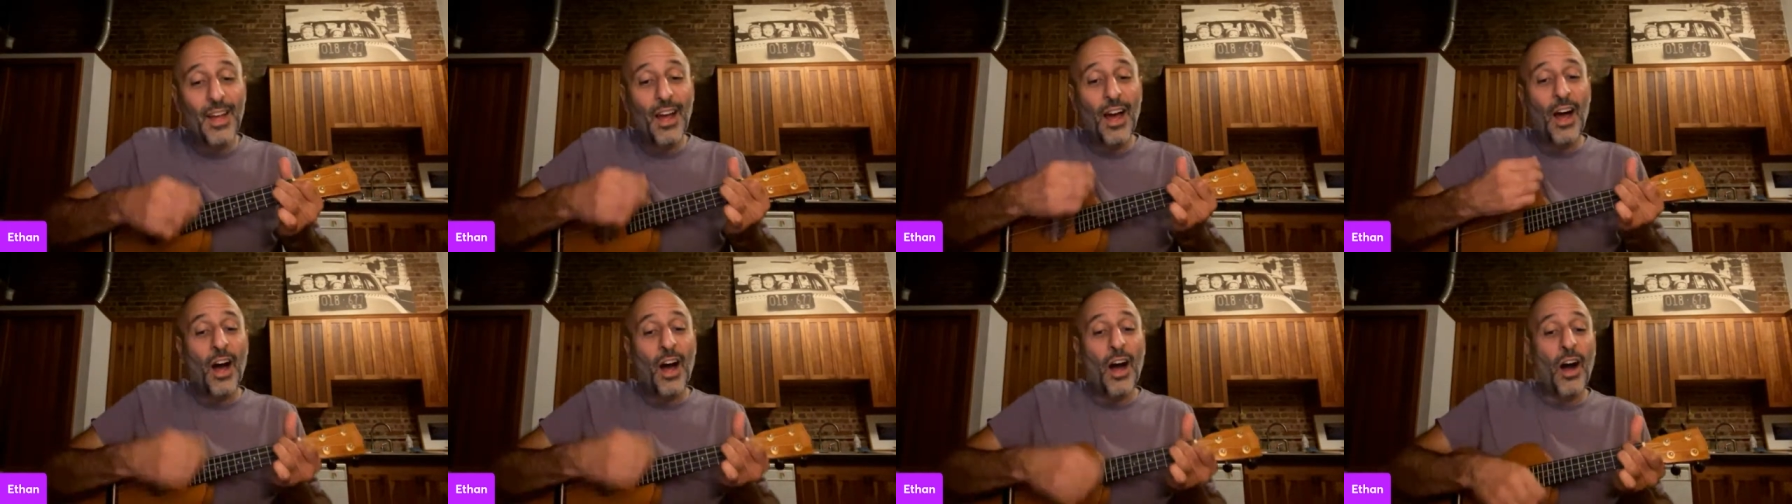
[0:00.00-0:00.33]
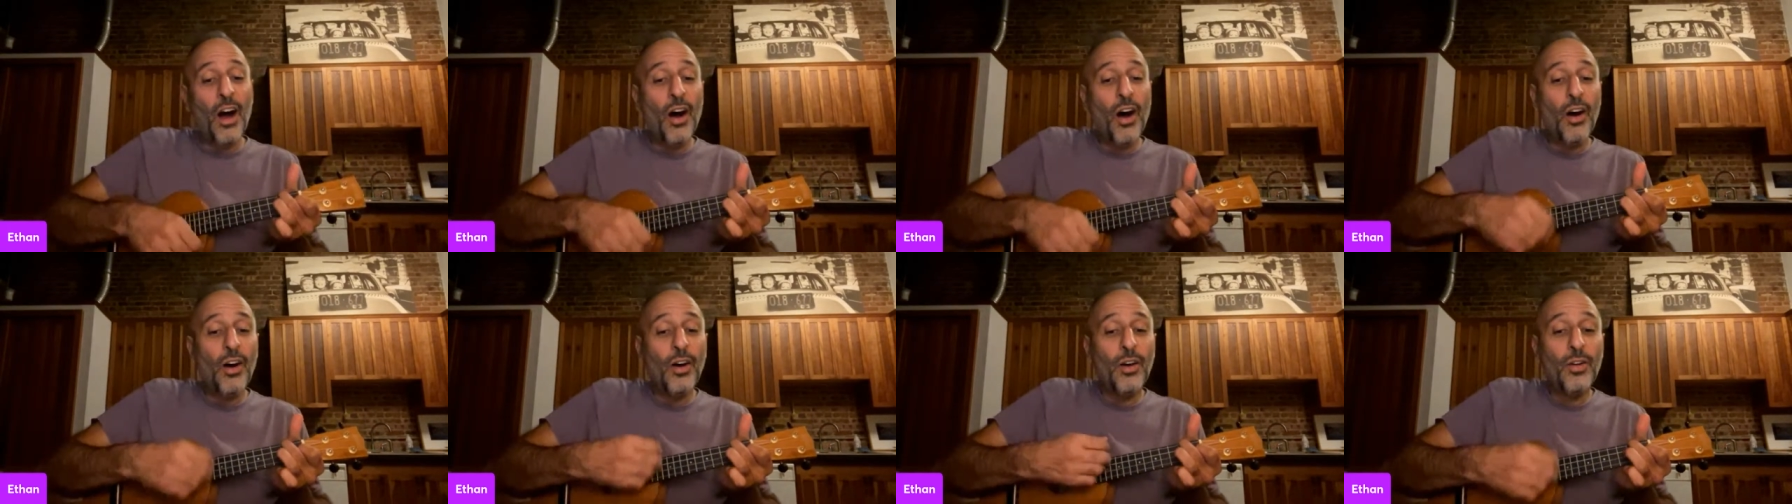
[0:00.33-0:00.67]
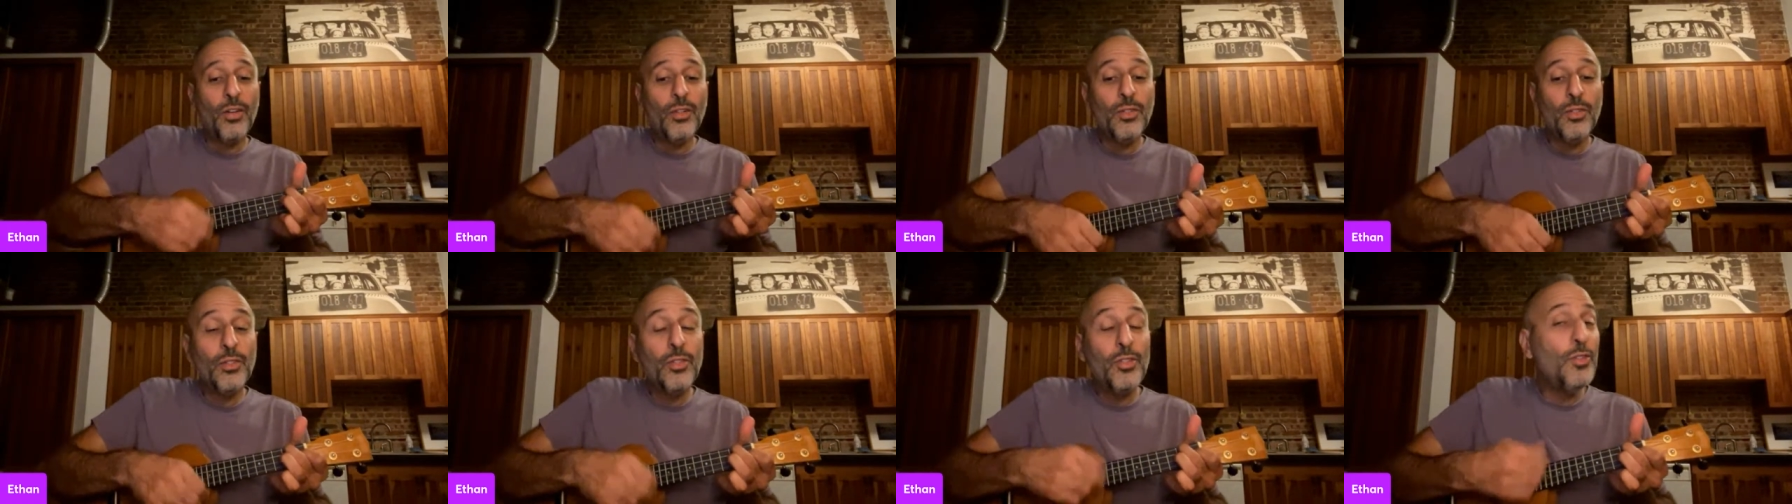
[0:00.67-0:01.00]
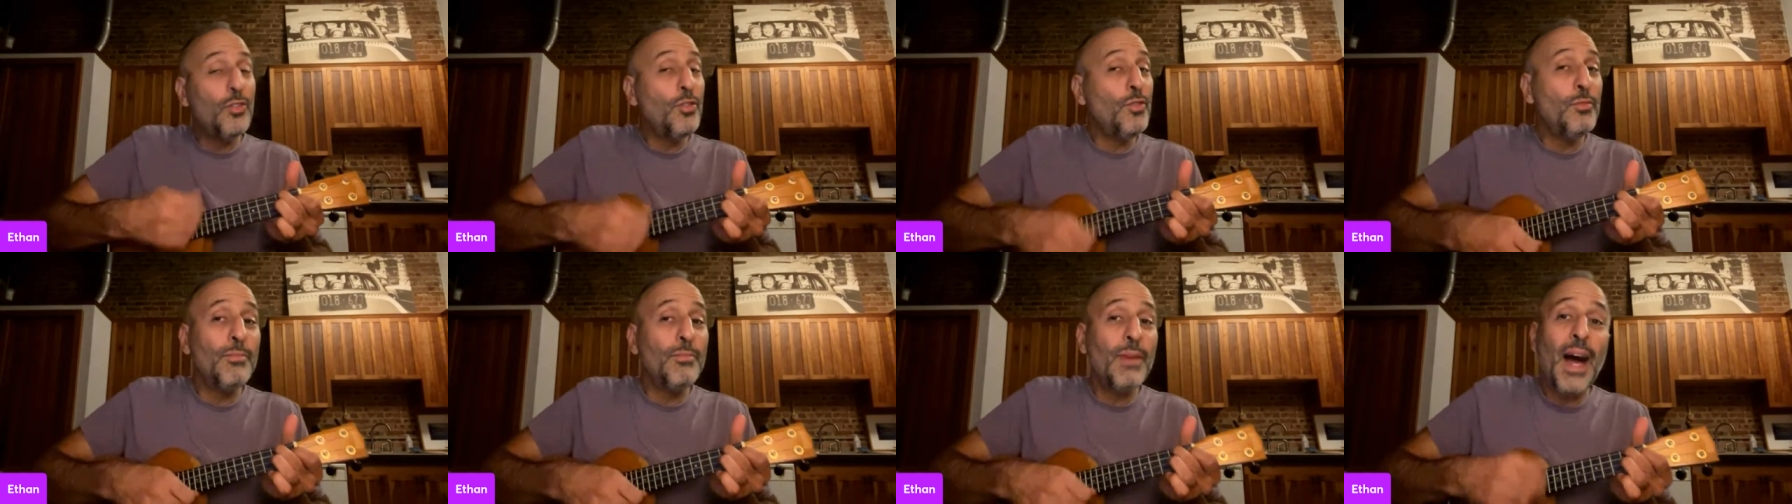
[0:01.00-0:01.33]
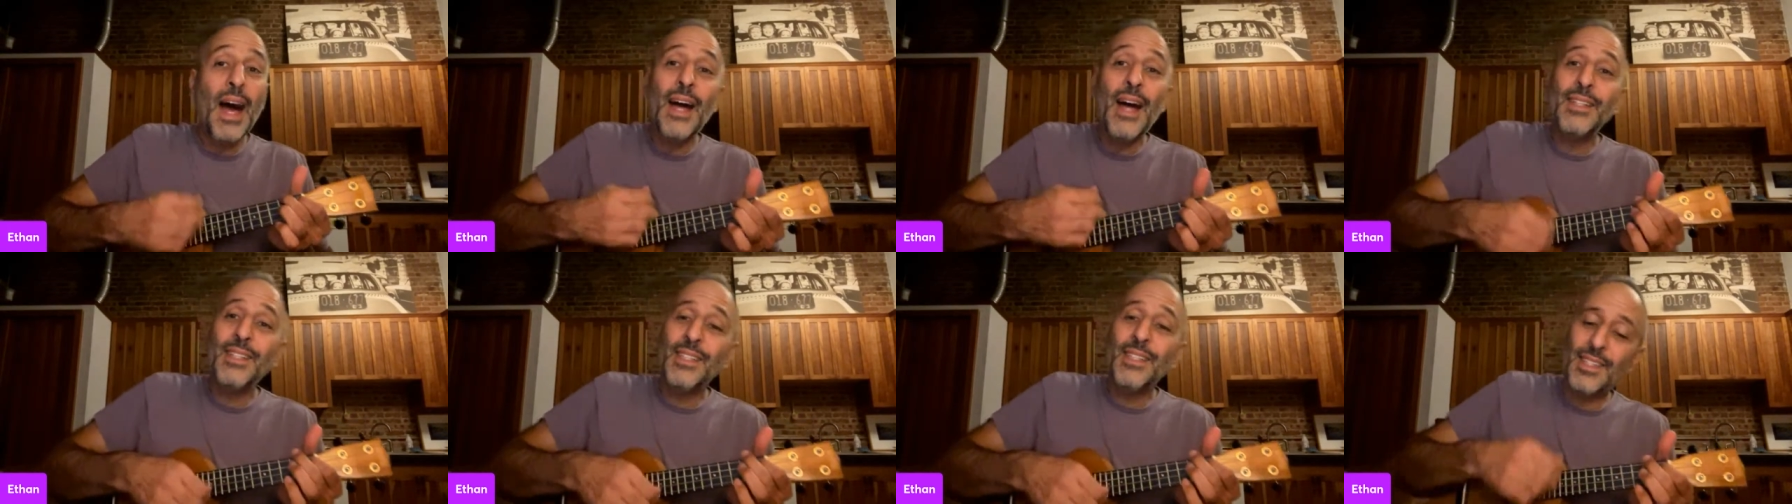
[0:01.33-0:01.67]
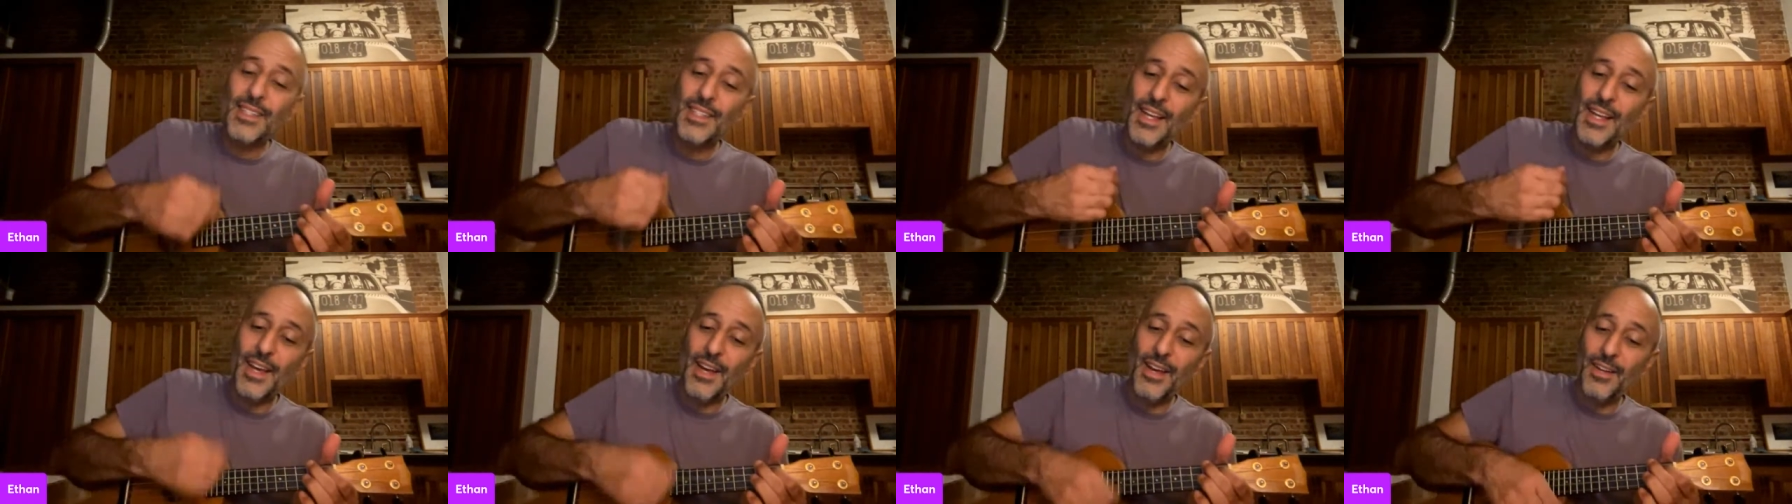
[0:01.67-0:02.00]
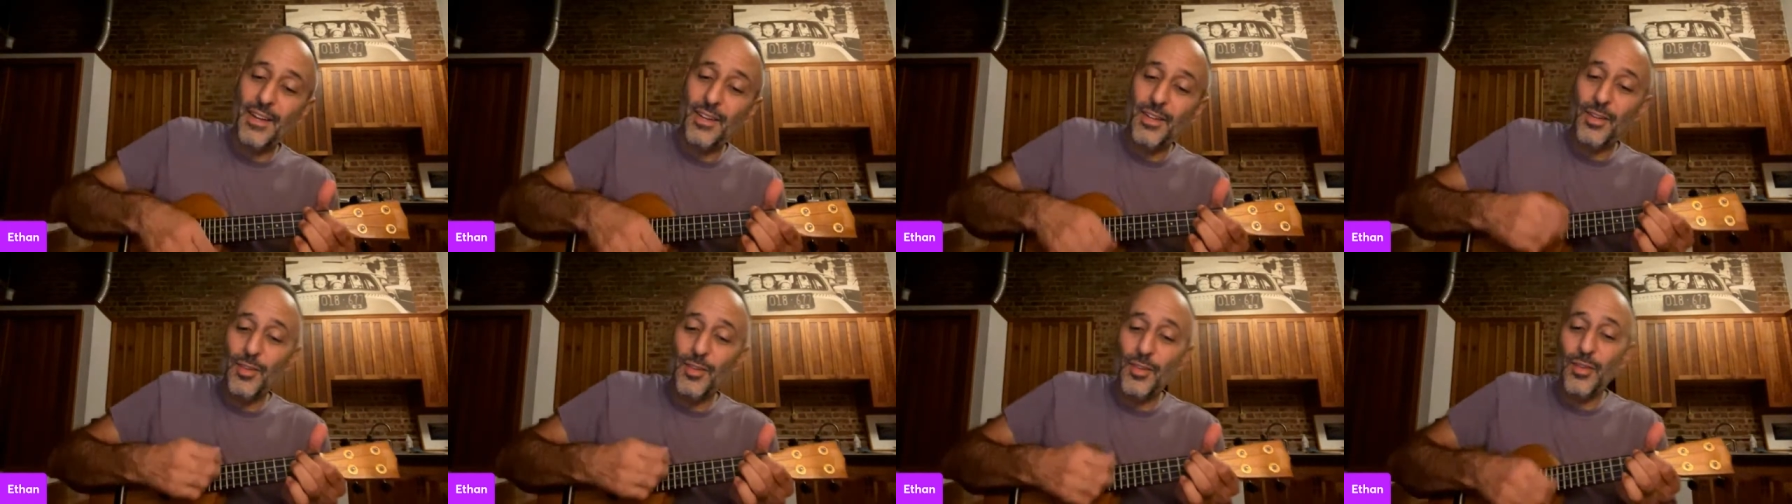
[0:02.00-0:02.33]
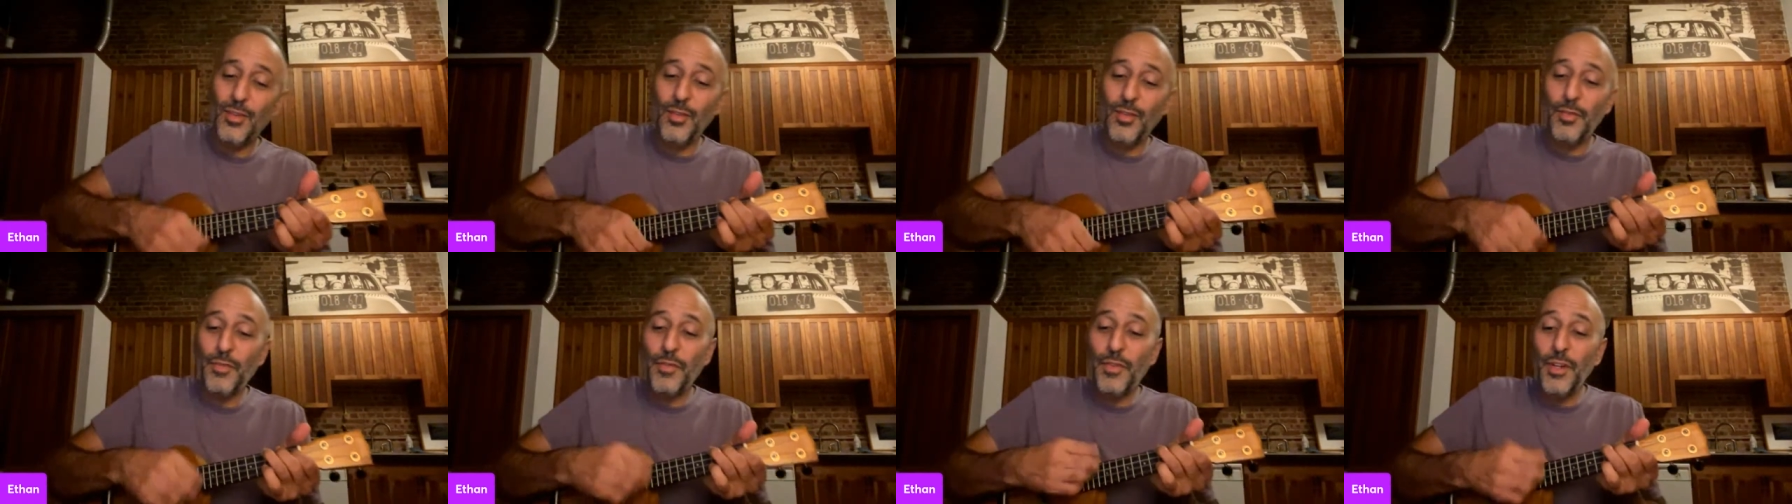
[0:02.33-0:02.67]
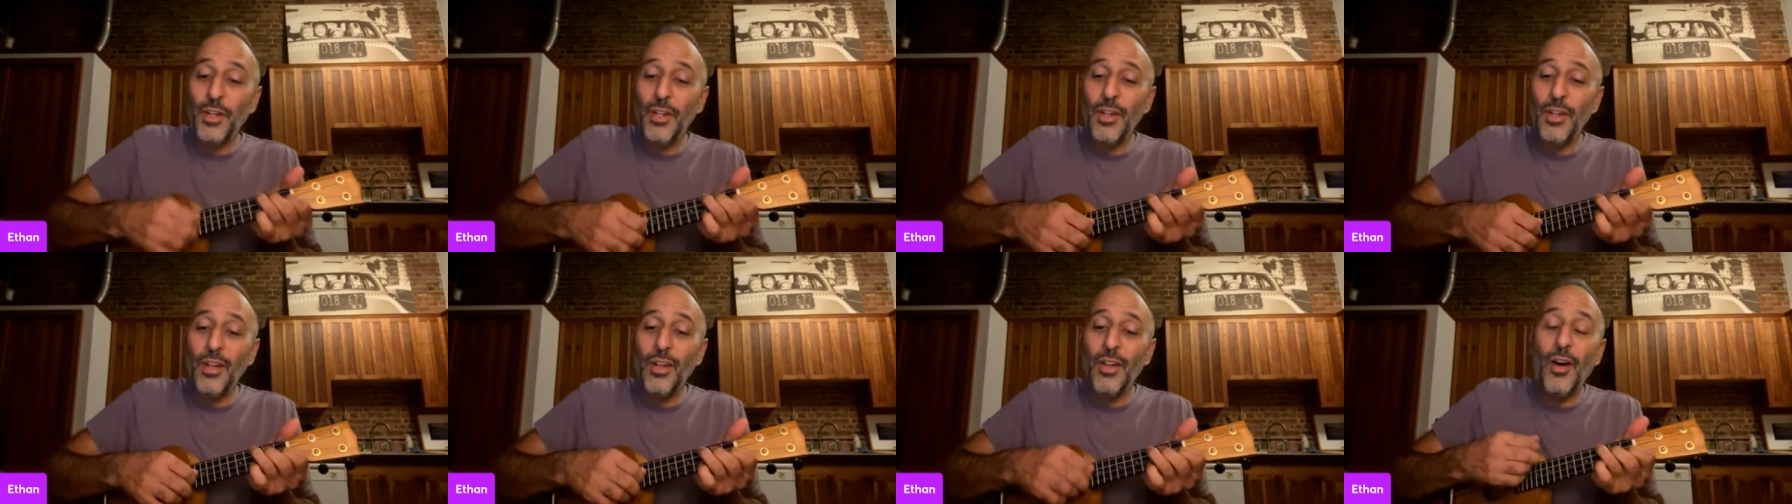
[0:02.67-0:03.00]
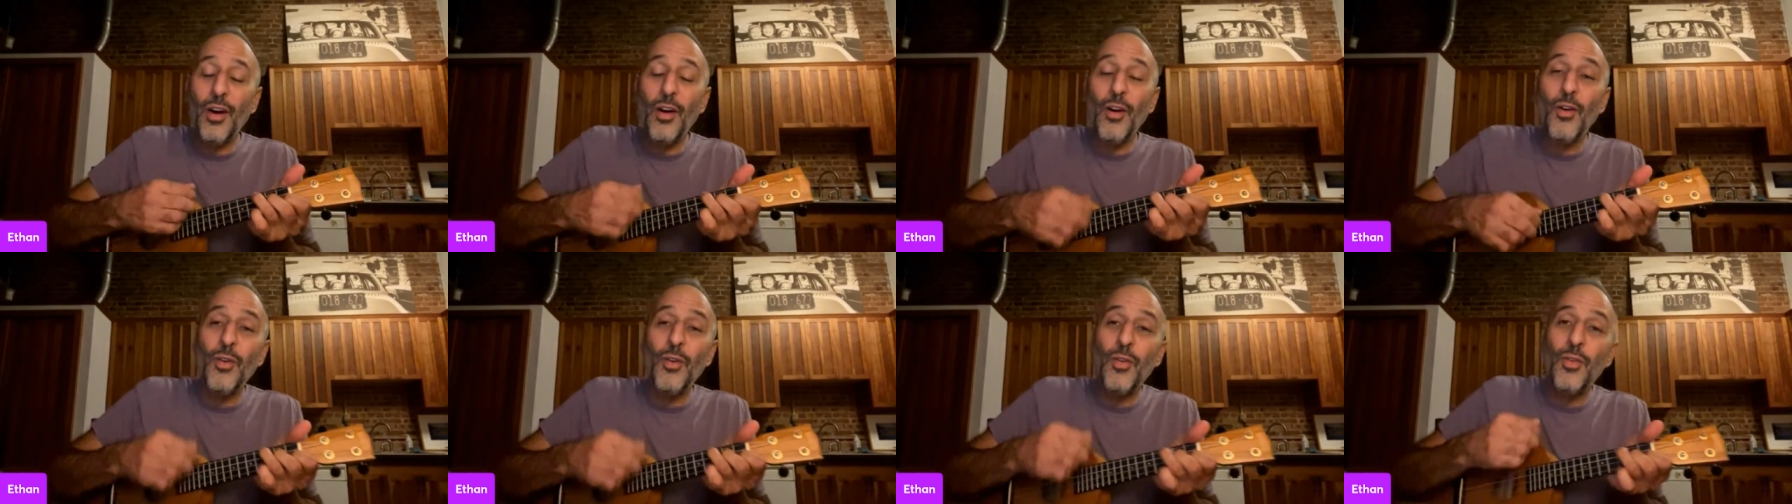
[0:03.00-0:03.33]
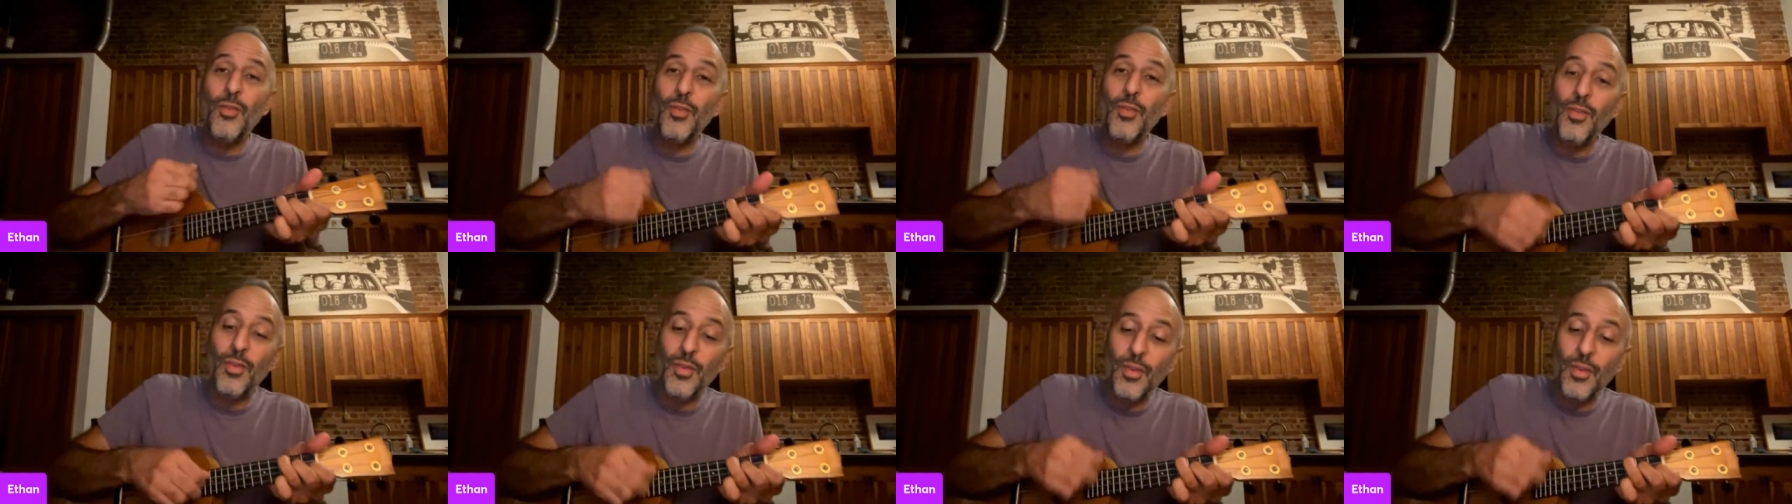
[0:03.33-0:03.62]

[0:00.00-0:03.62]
all to myself alone.